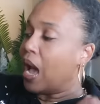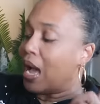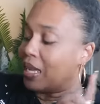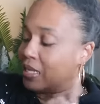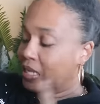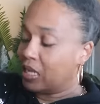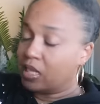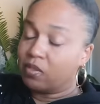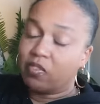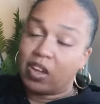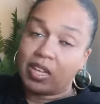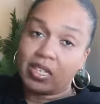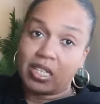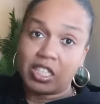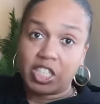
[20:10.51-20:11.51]
I did
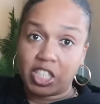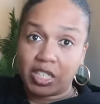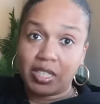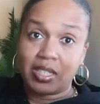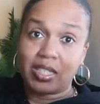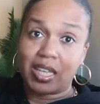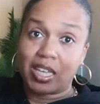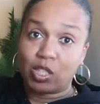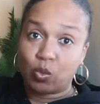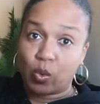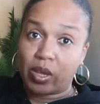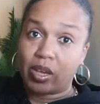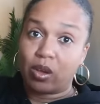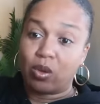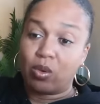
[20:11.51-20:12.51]
find the sheets as
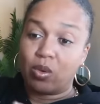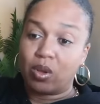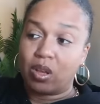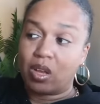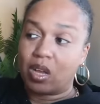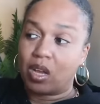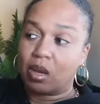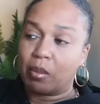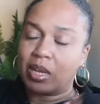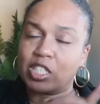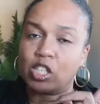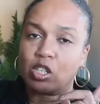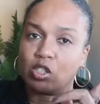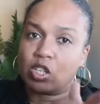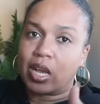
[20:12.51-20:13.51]
well. Um, I
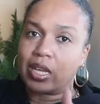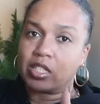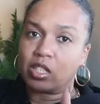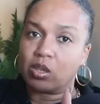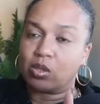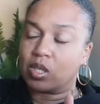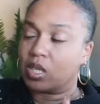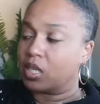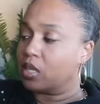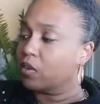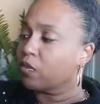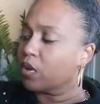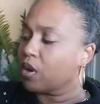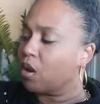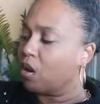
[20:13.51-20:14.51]
showed you guys those in a
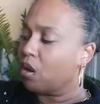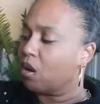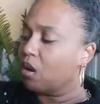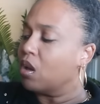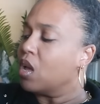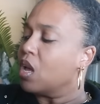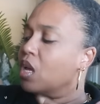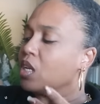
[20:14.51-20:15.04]
different haul.